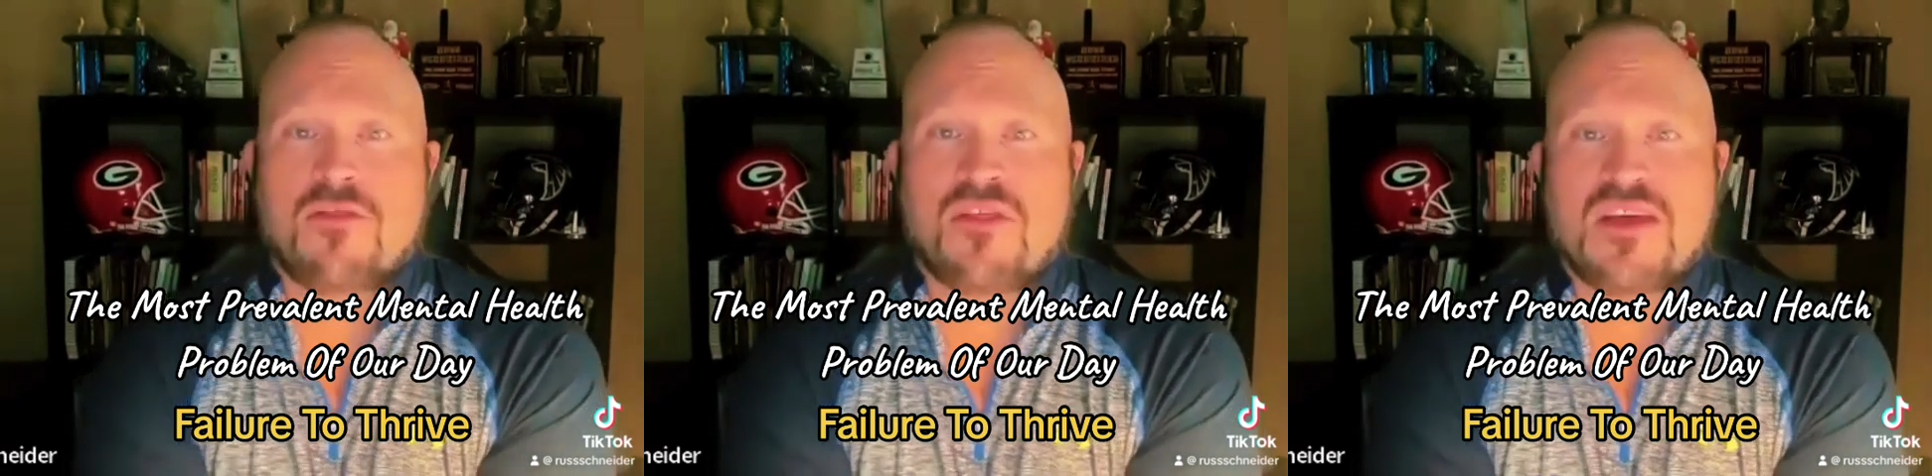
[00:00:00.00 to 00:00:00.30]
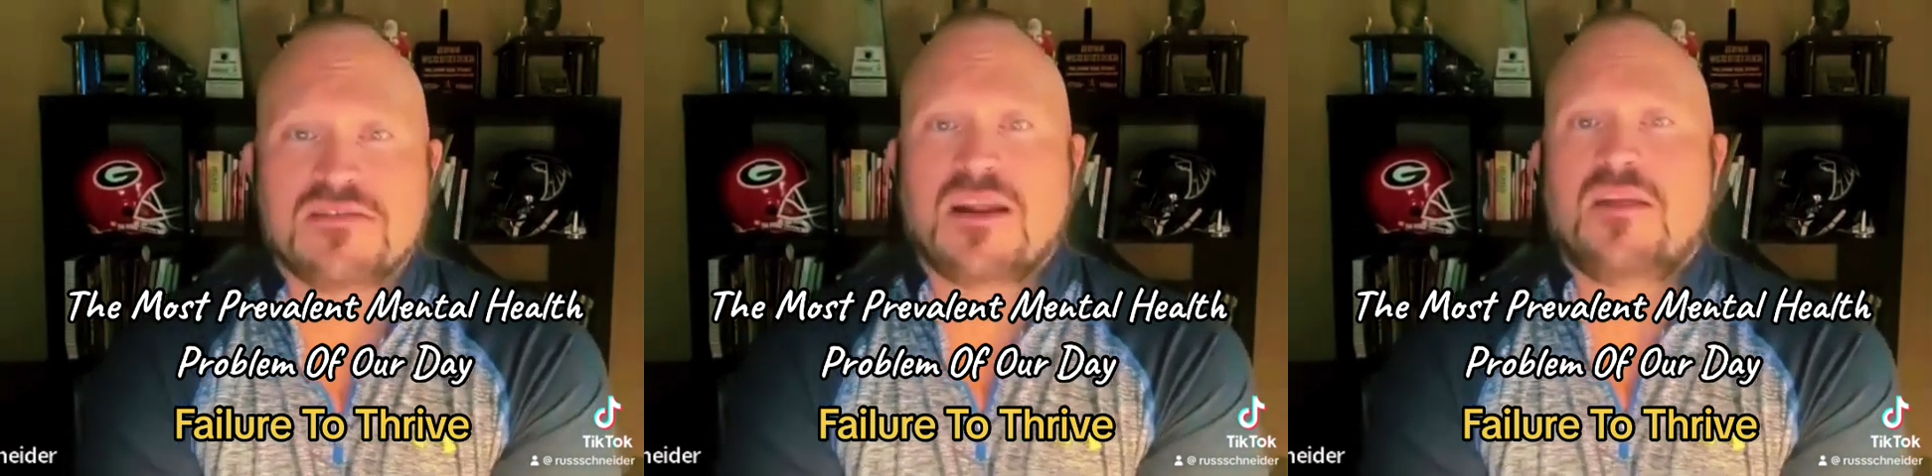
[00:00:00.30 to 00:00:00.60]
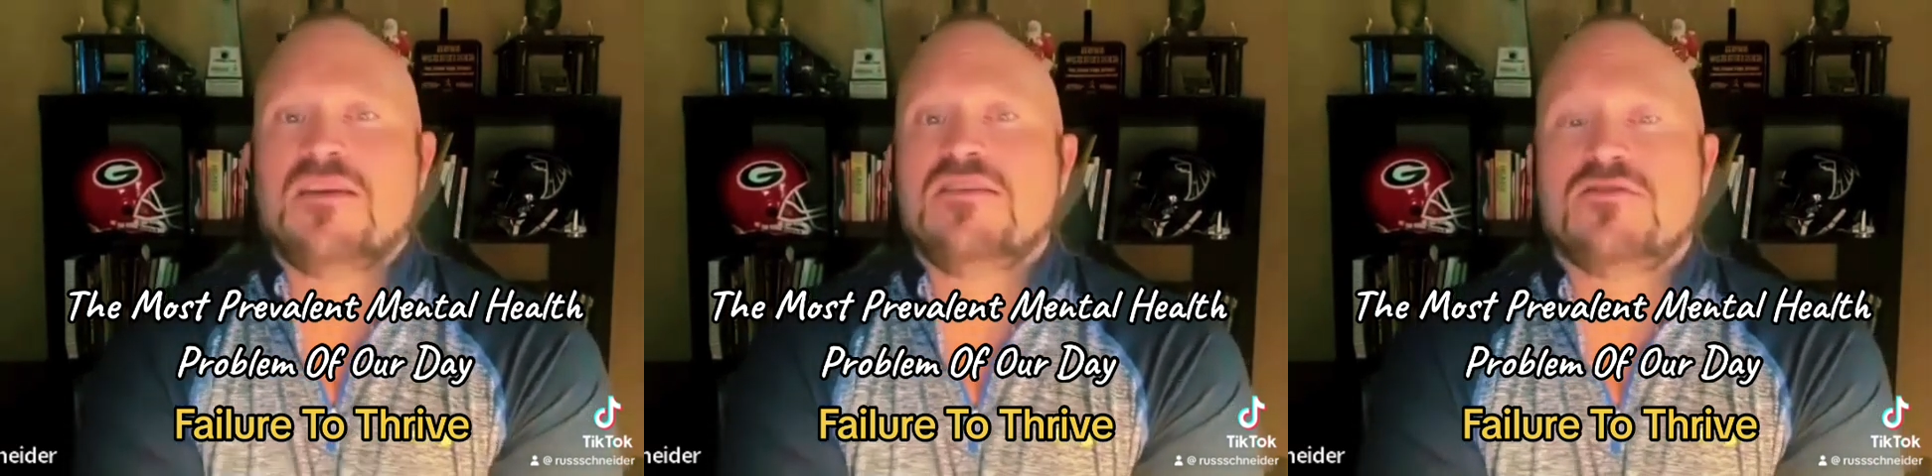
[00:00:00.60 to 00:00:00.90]
my things that I
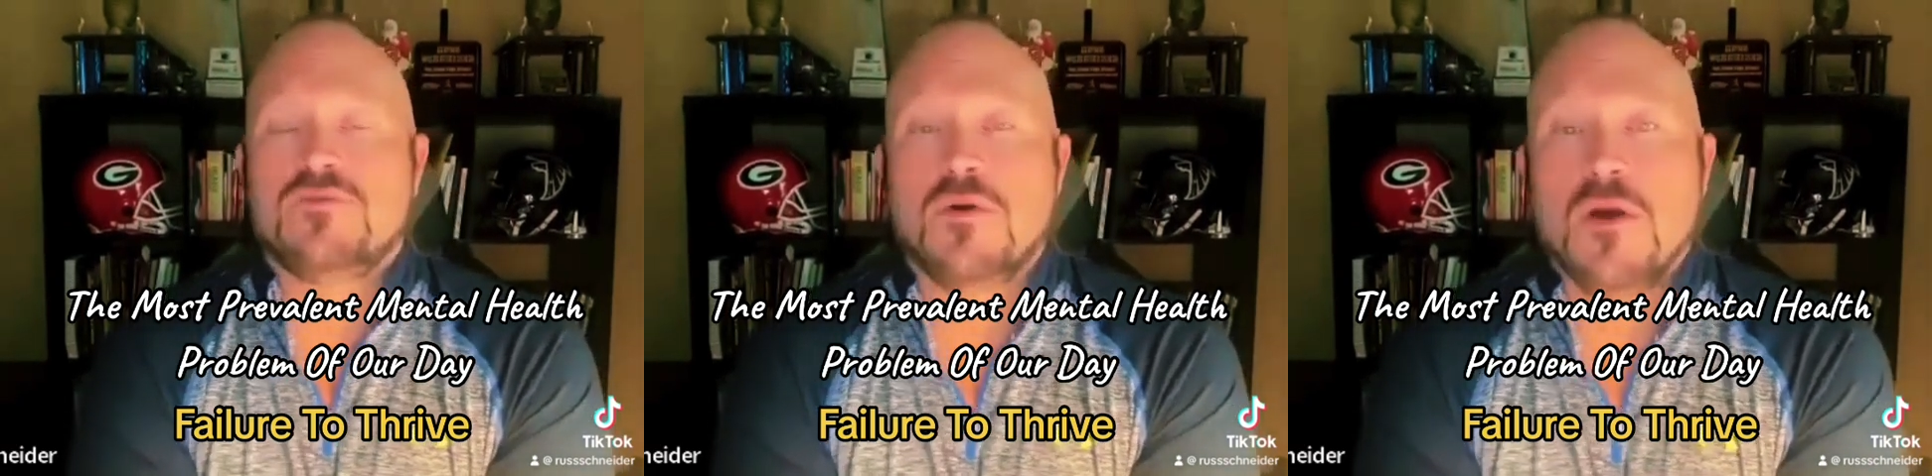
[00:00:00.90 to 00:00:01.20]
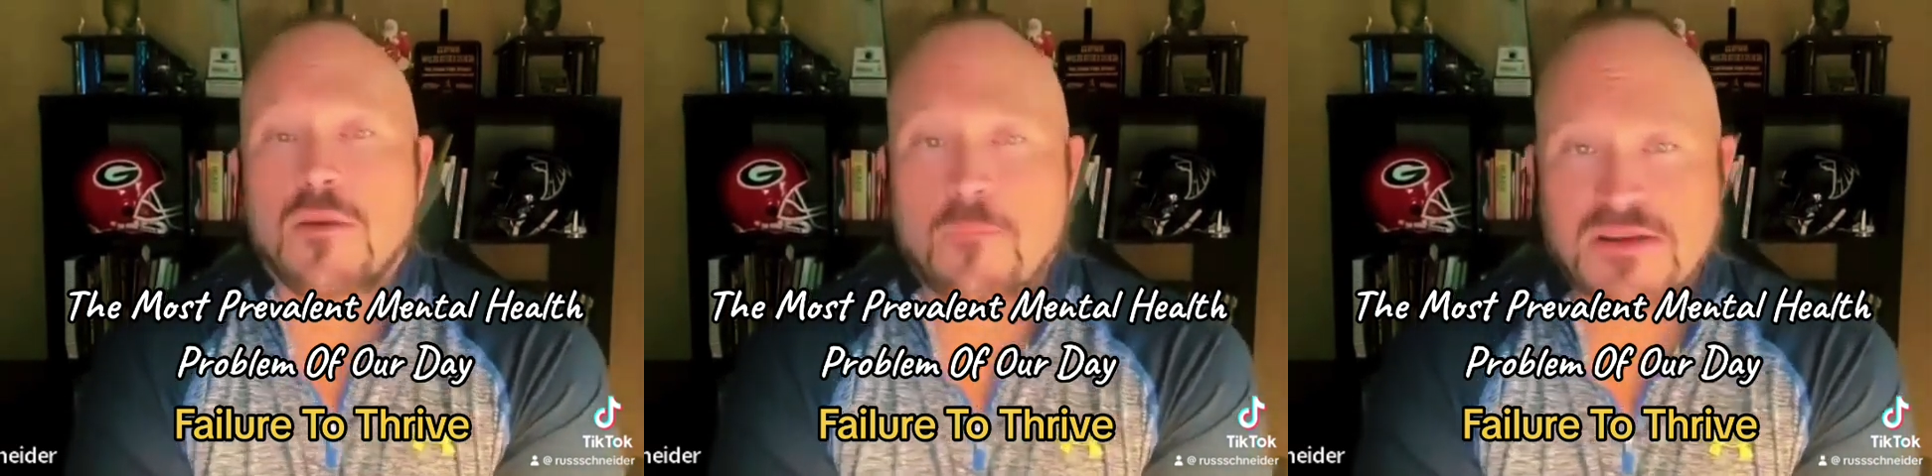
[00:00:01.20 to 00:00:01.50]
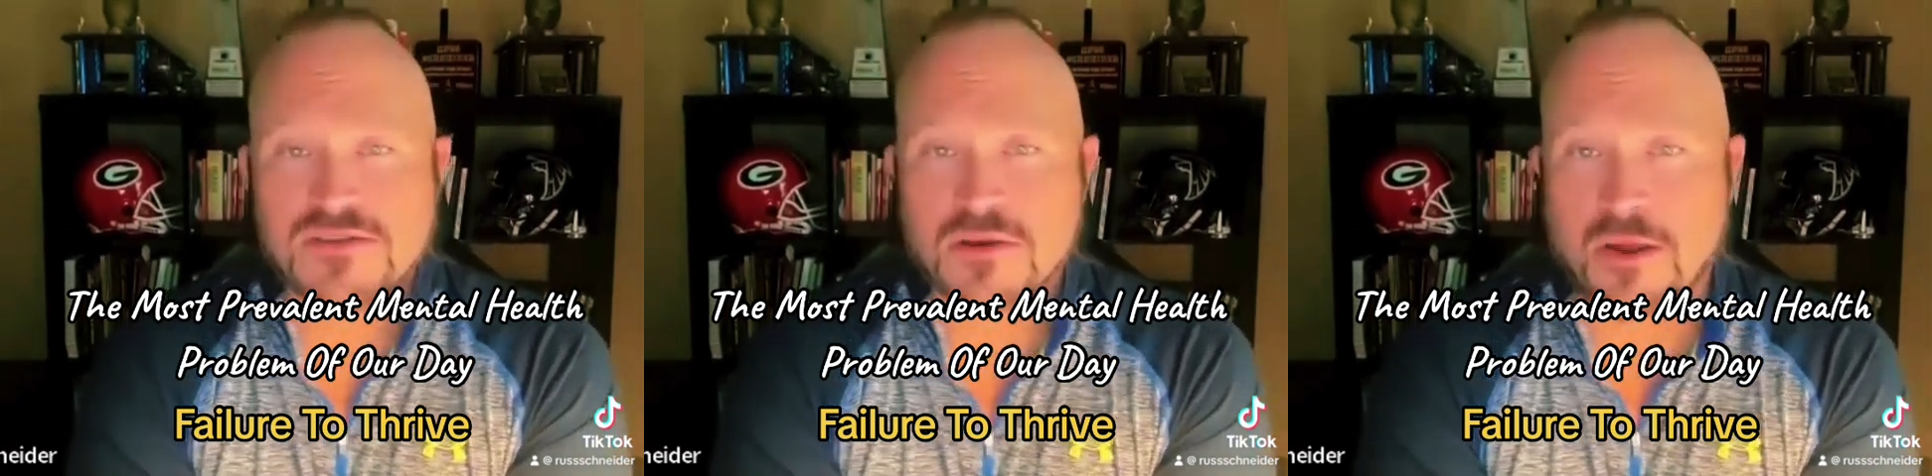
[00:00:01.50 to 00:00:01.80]
need to
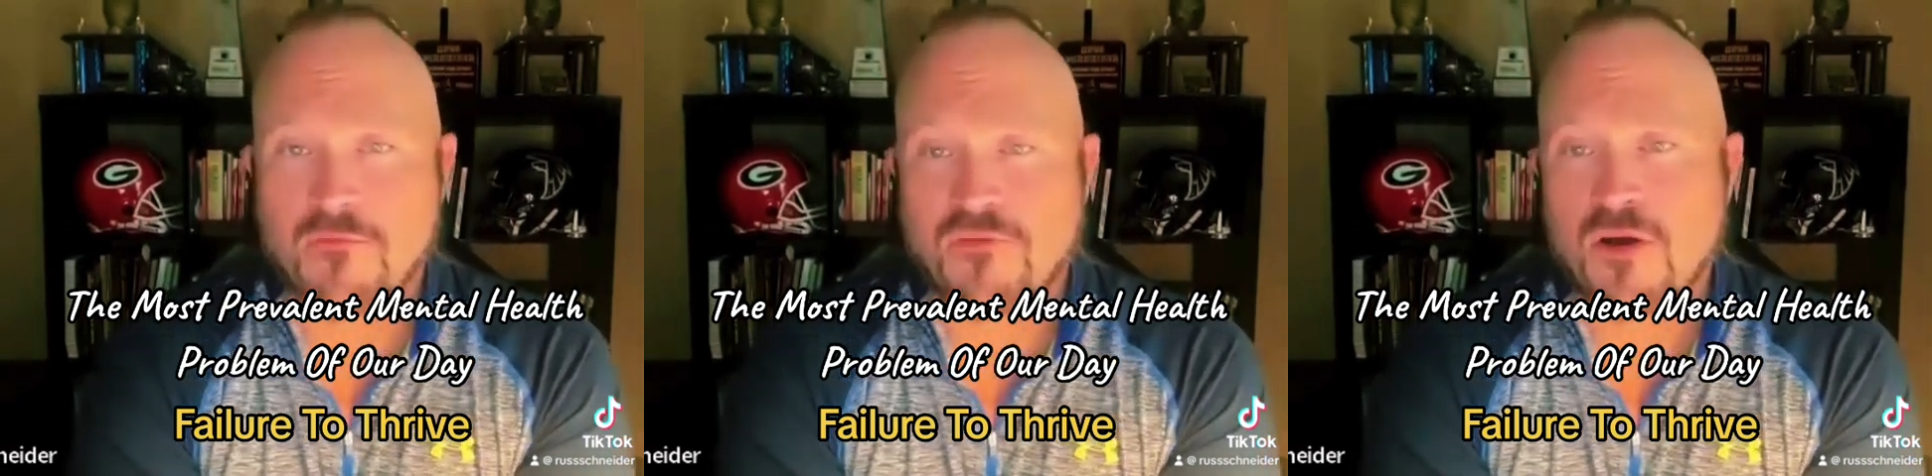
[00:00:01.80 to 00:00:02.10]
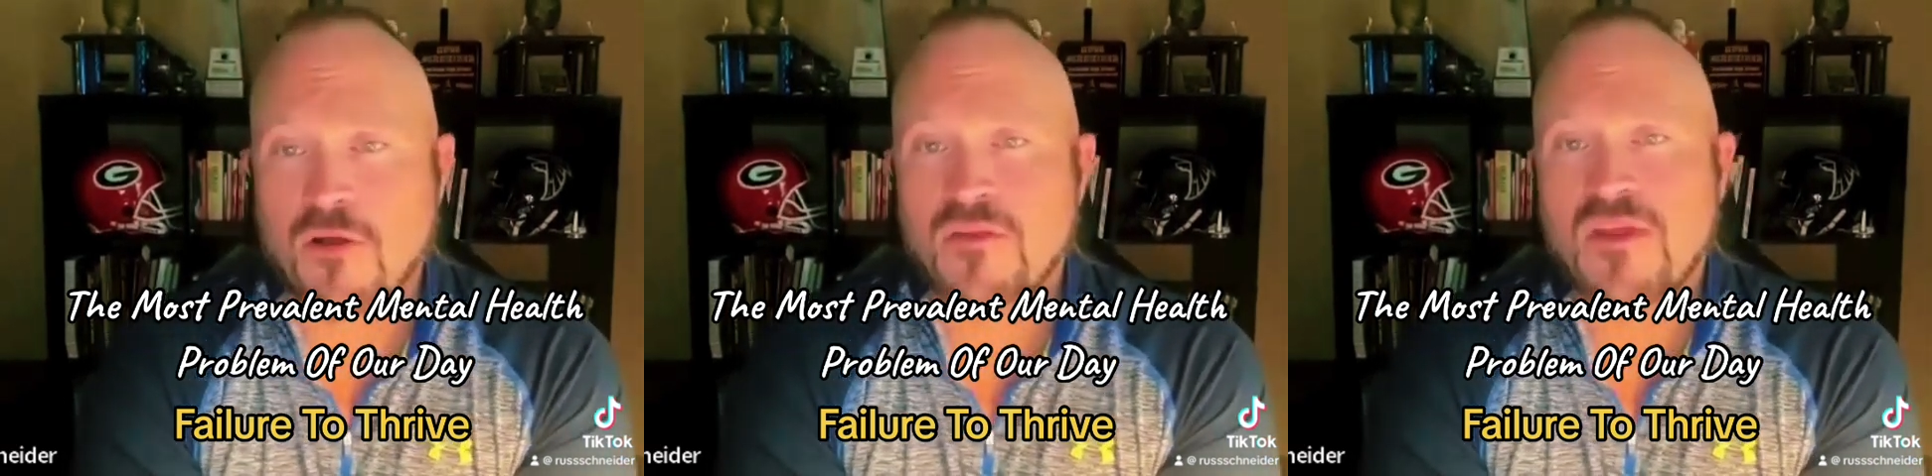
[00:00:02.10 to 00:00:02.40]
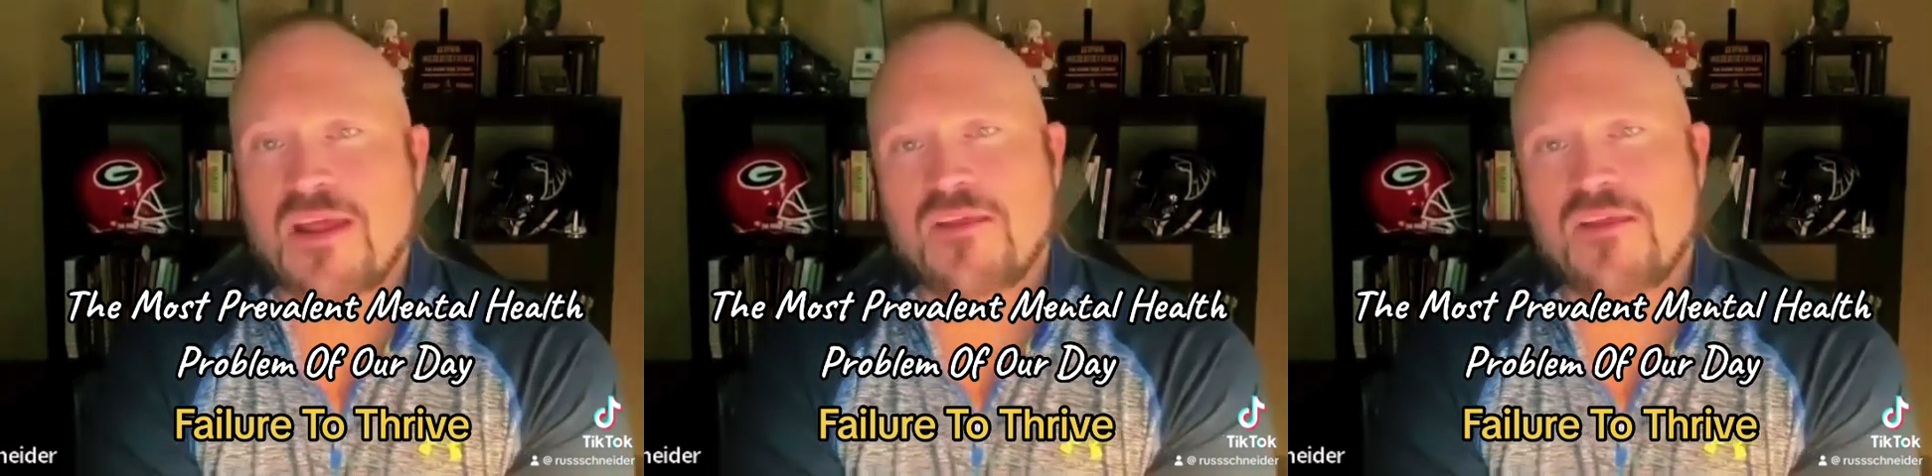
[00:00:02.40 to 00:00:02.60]
make sure I don't fall in that.